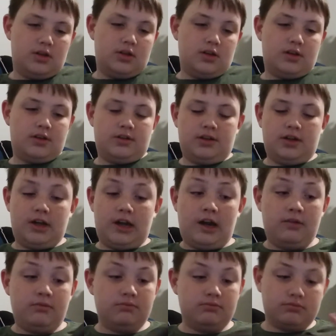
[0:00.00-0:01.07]
And yeah,
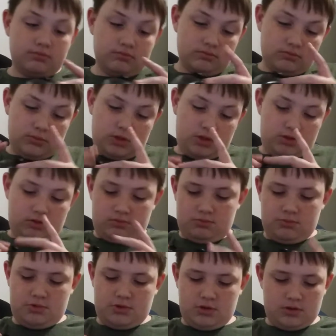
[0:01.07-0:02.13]

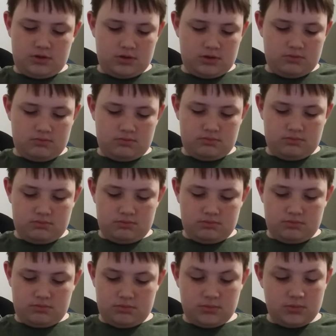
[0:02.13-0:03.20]
is that it?
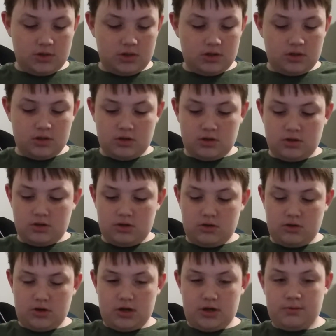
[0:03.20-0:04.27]

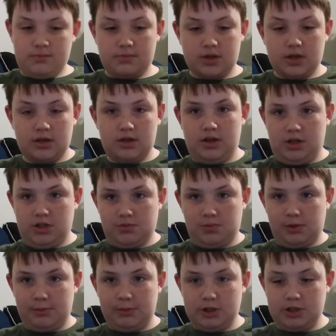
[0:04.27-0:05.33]
Okay, yeah, that's
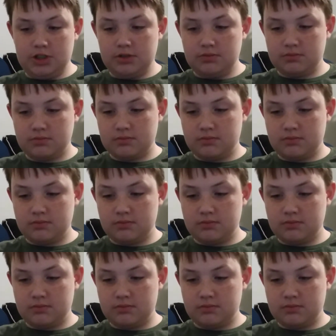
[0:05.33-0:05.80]
pretty much it.